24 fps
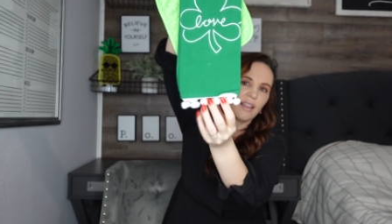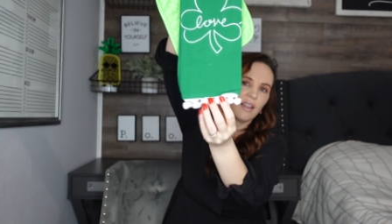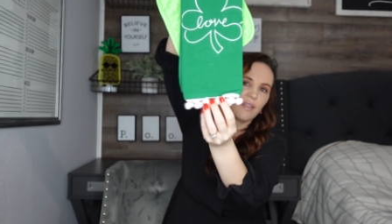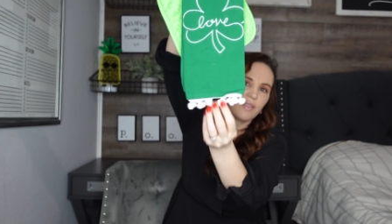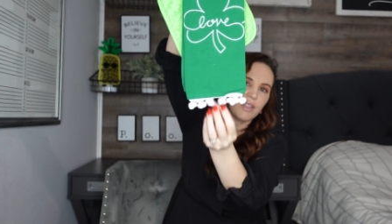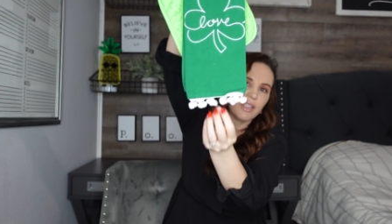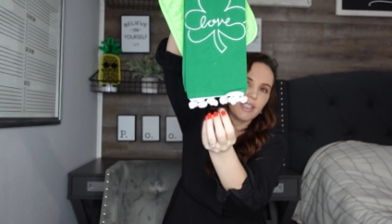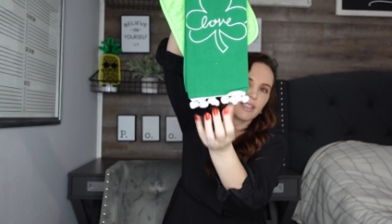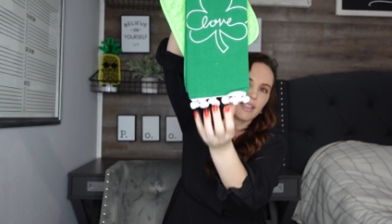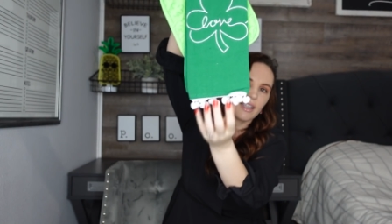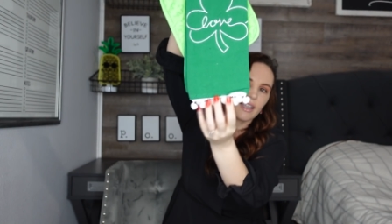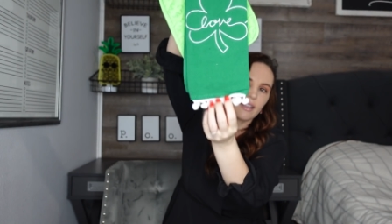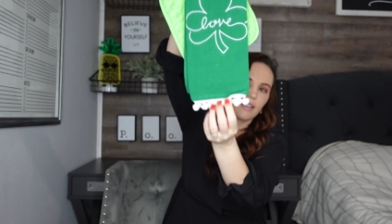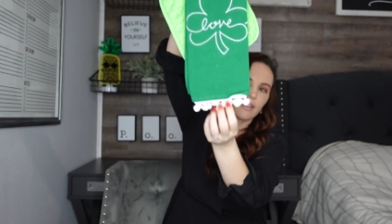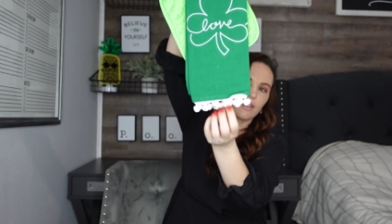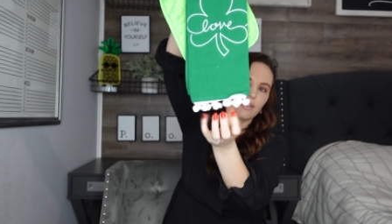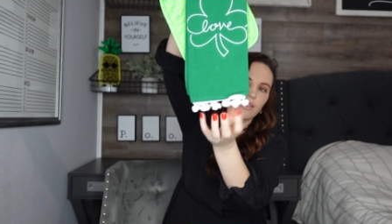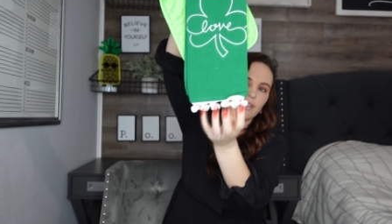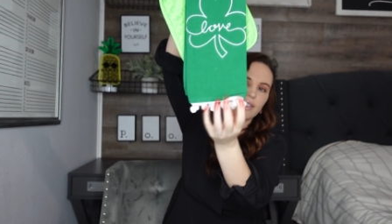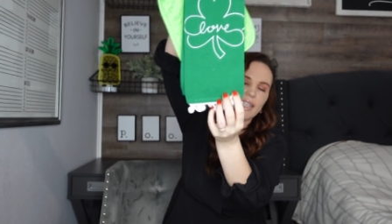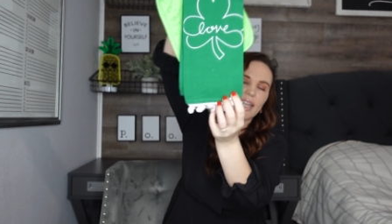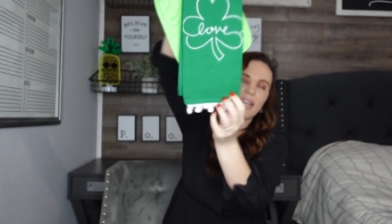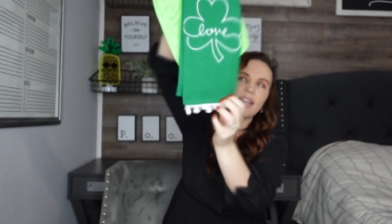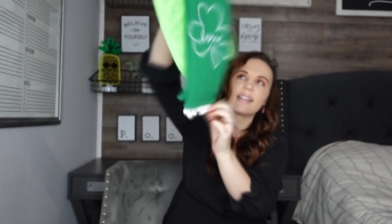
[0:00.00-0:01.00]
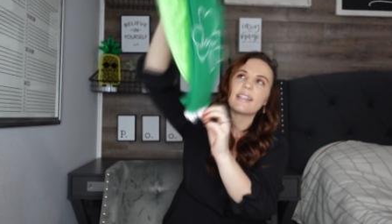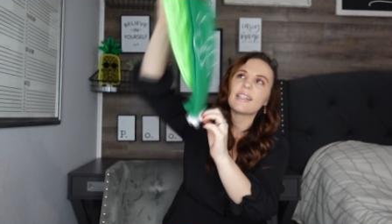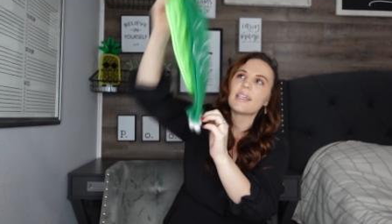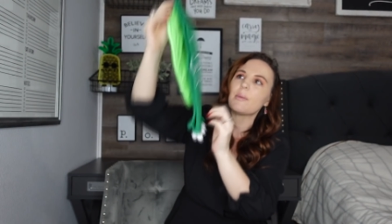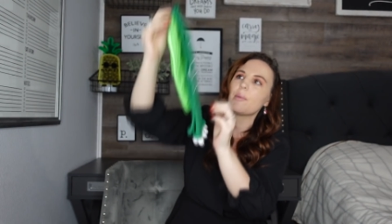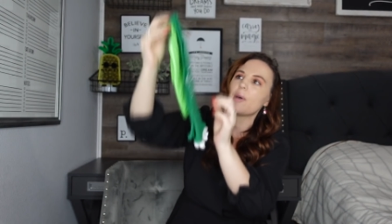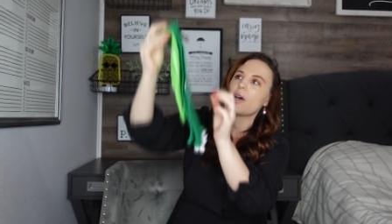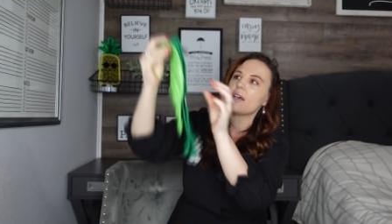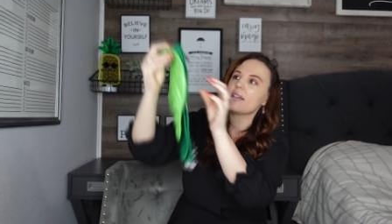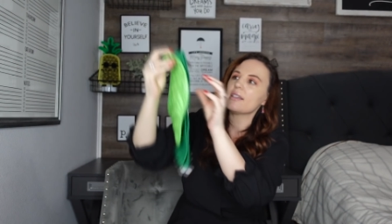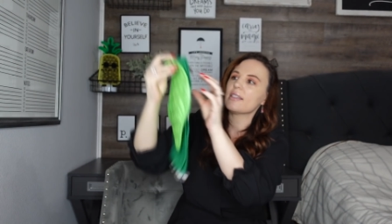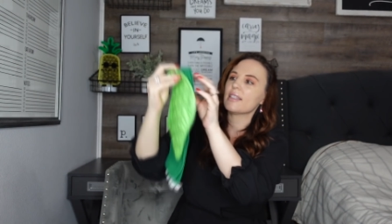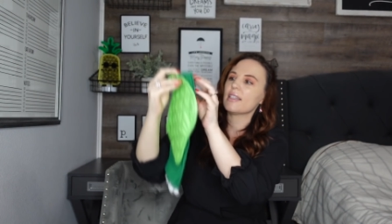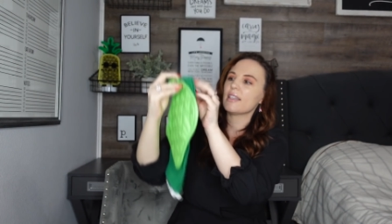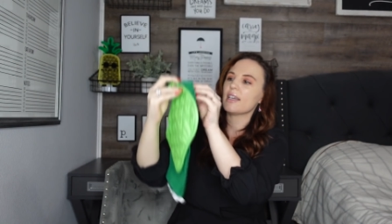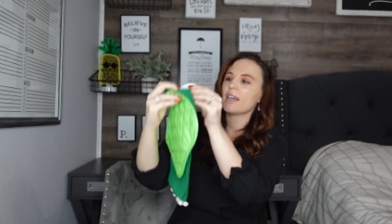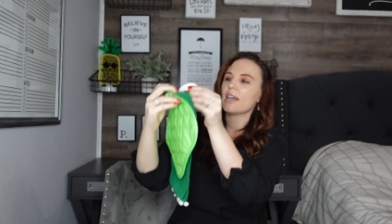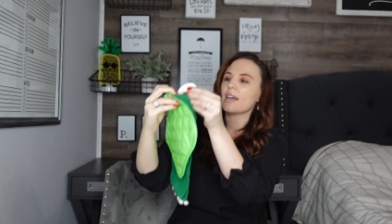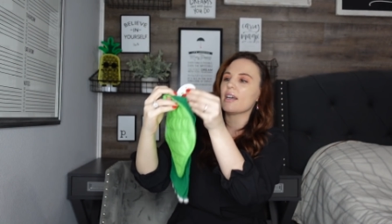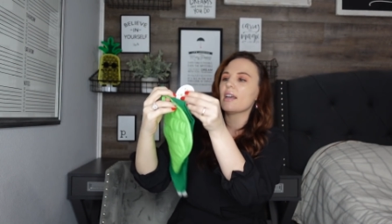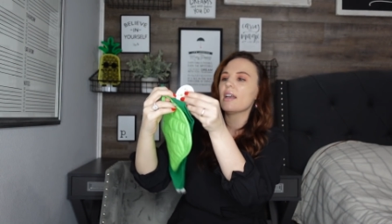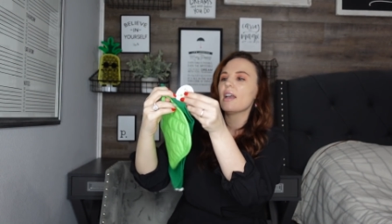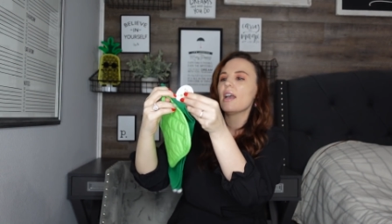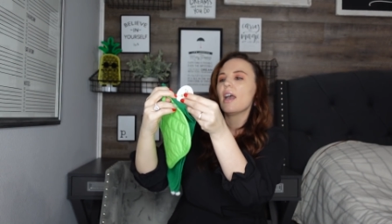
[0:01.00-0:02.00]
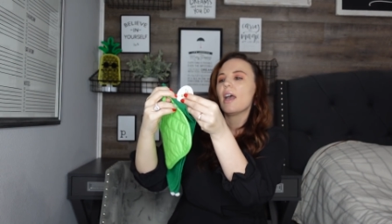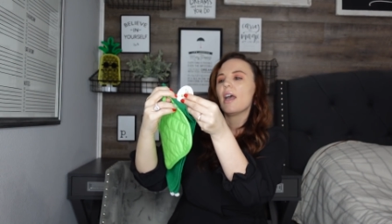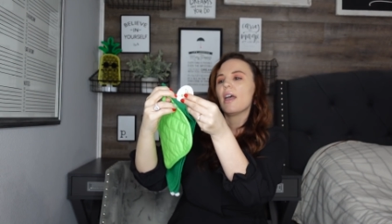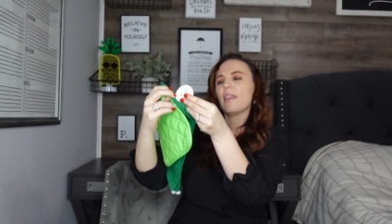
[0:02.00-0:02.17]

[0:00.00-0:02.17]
love these like little dangly balls there.